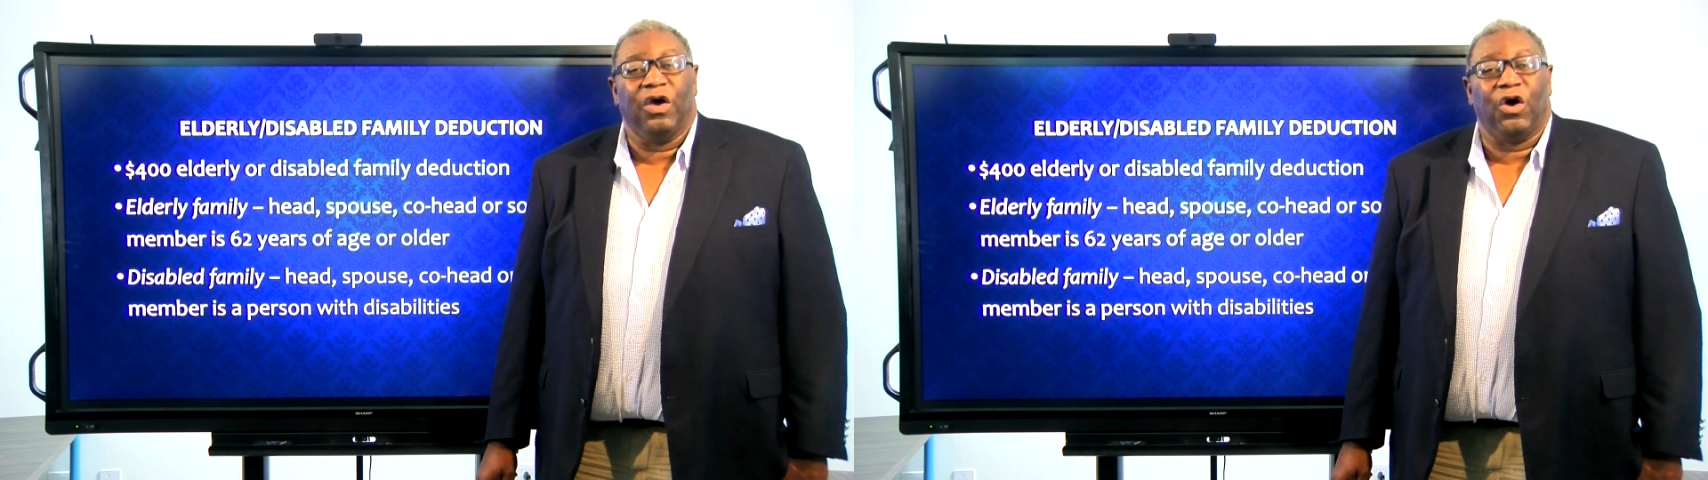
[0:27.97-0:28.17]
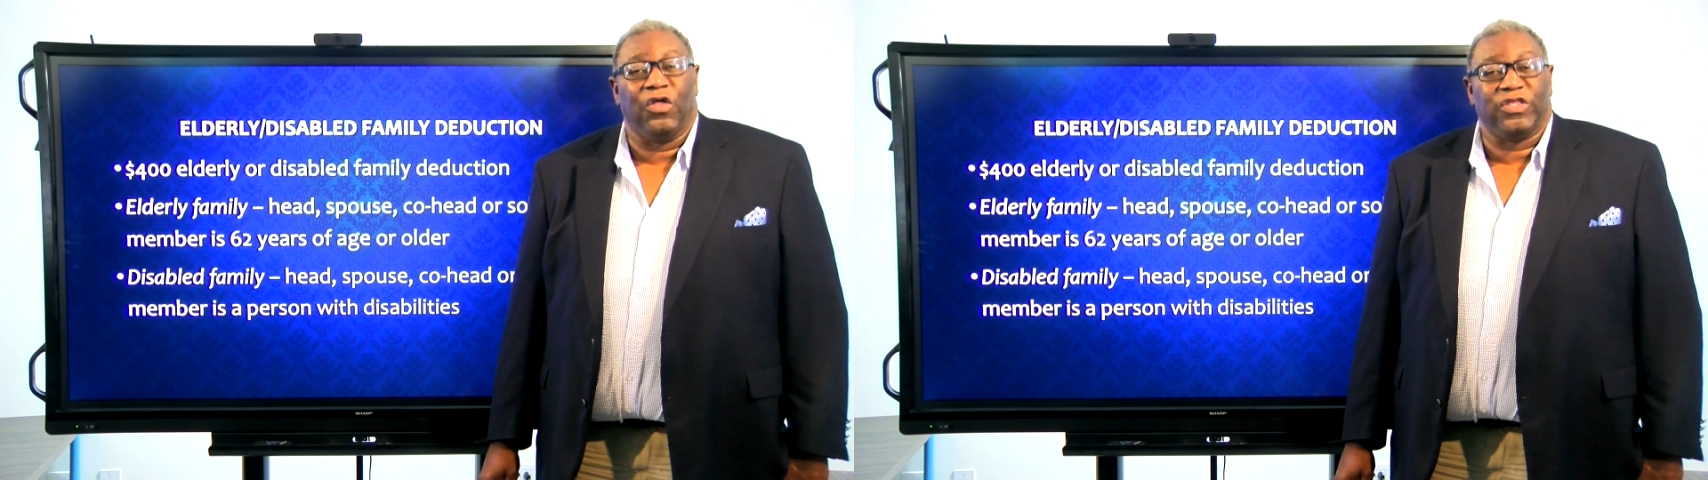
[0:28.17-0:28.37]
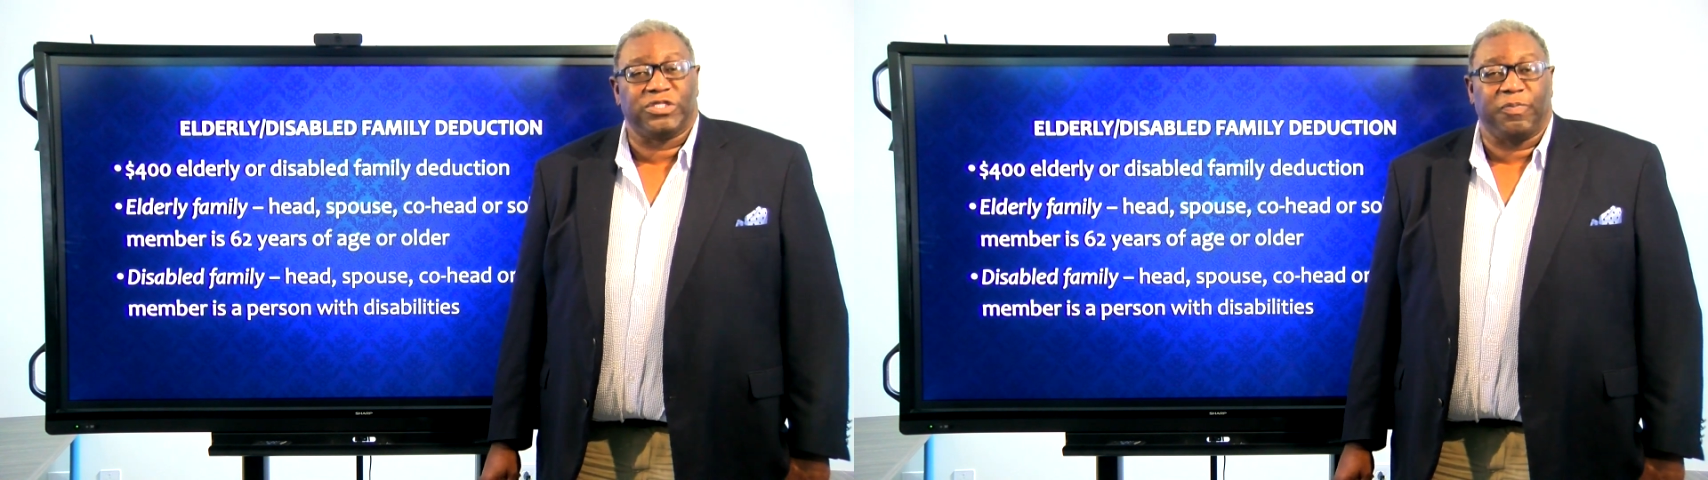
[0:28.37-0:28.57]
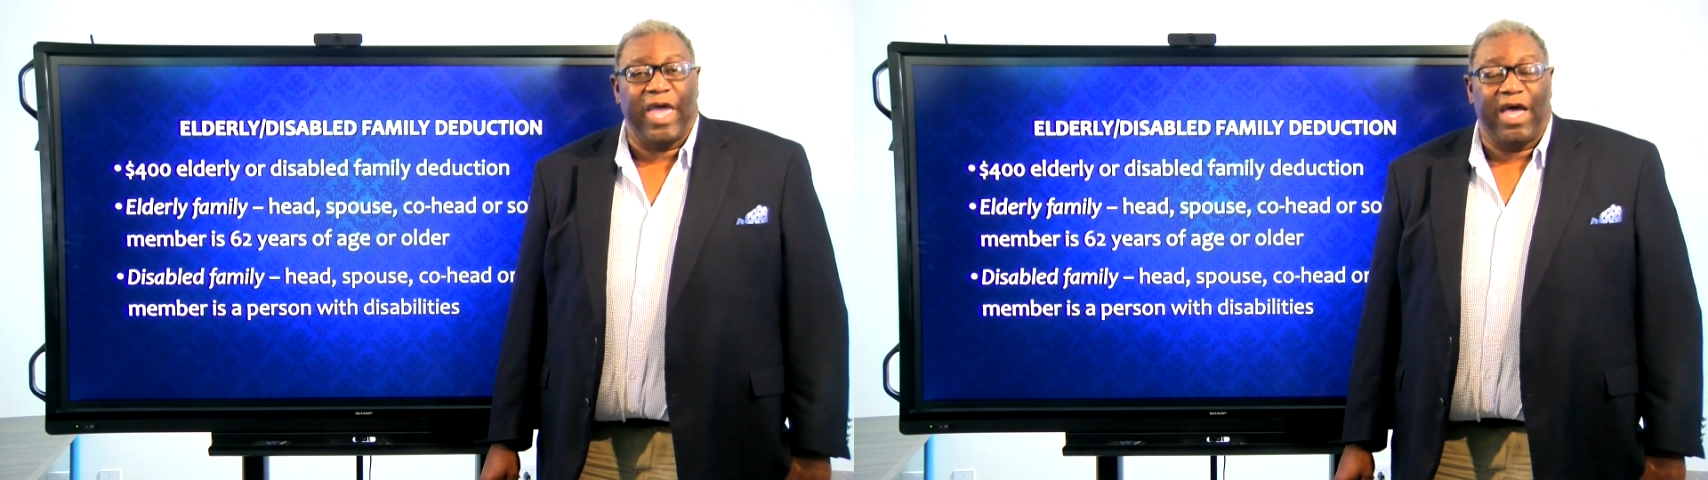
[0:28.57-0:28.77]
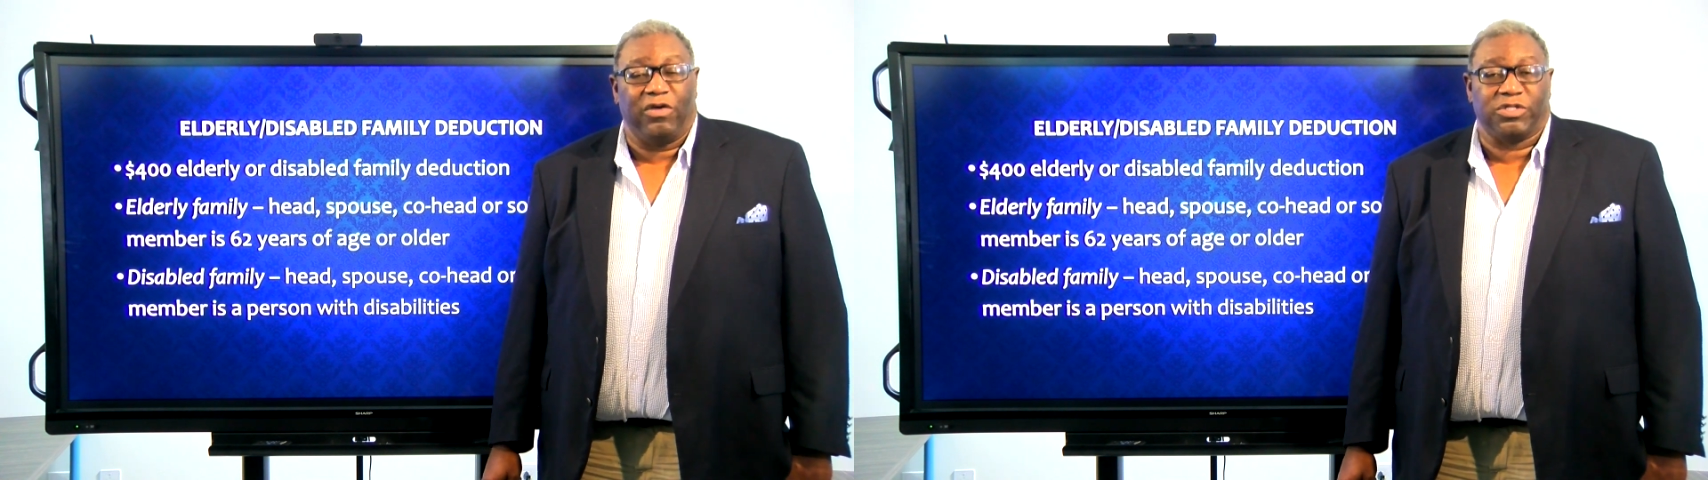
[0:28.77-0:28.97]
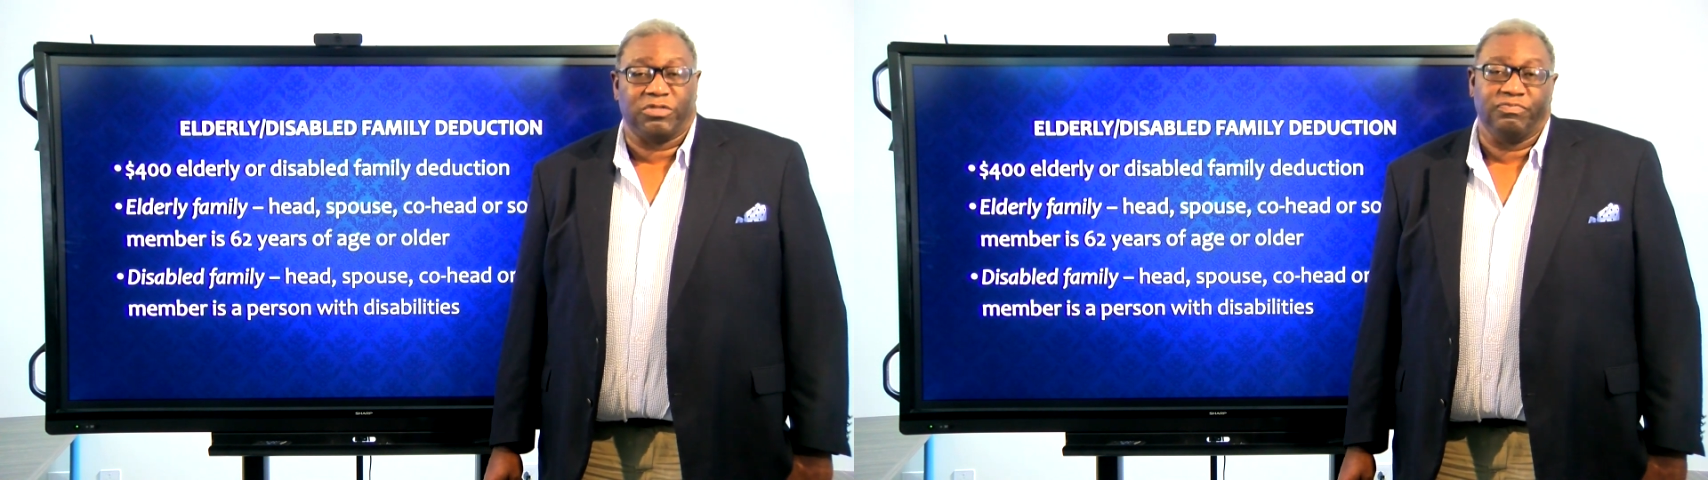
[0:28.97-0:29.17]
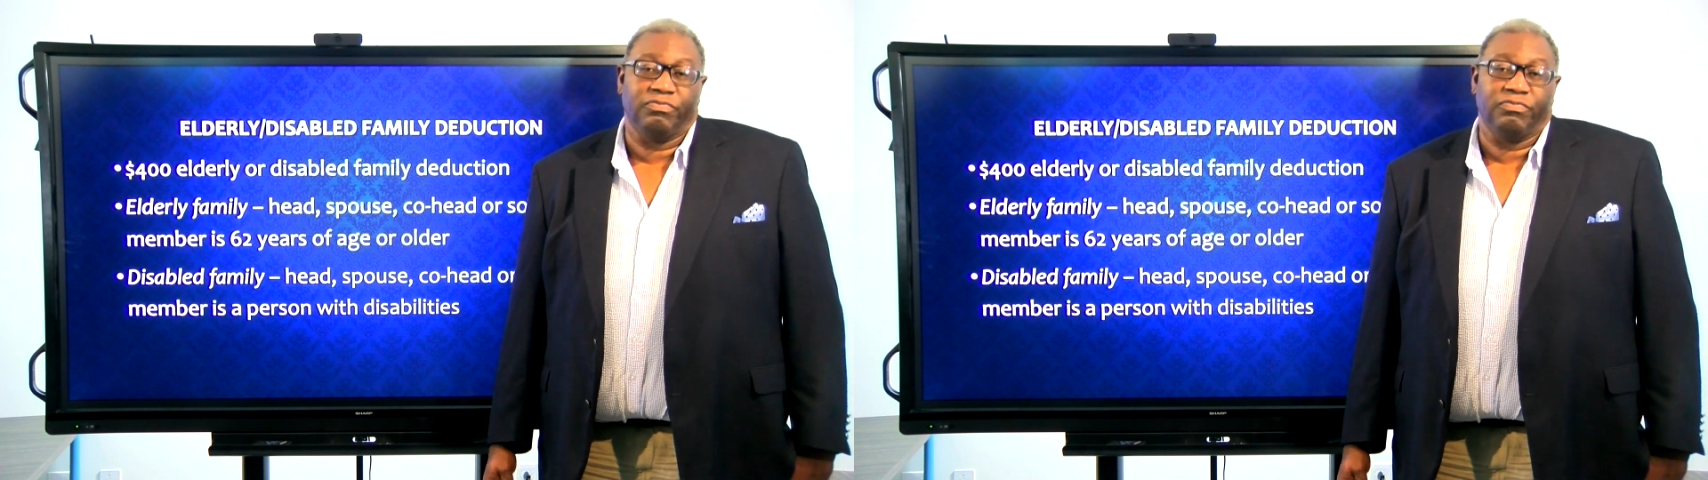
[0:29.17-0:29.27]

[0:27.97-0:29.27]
or the spouse,